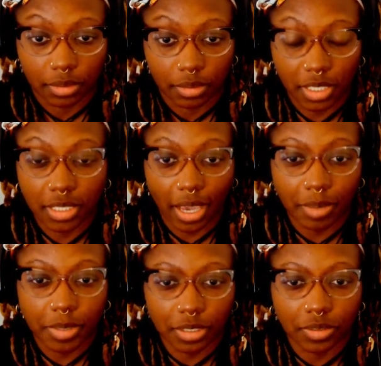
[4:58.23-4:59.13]
It's
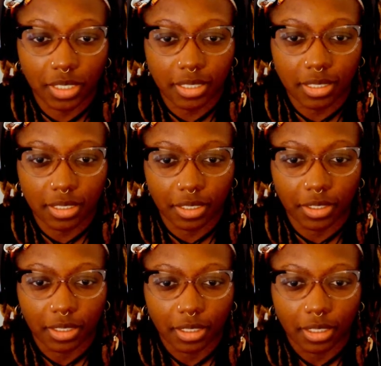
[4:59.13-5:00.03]
absolutely necessary.
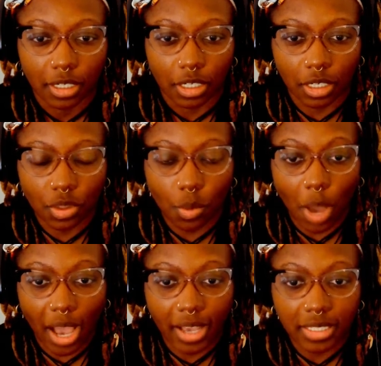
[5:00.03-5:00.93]

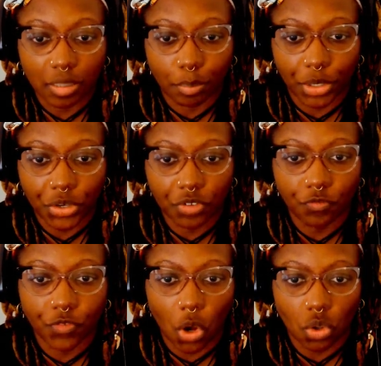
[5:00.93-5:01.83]
Otherwise, the burden
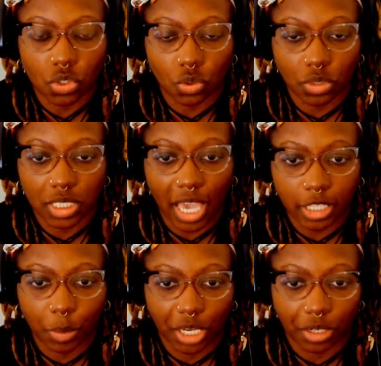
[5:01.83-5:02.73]
falls on the
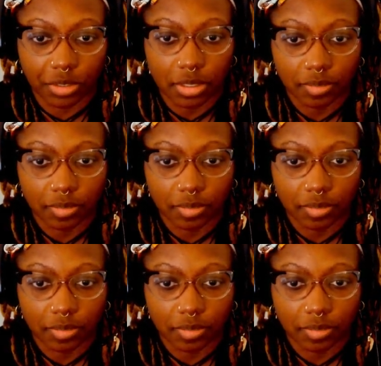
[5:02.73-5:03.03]
taxpayers.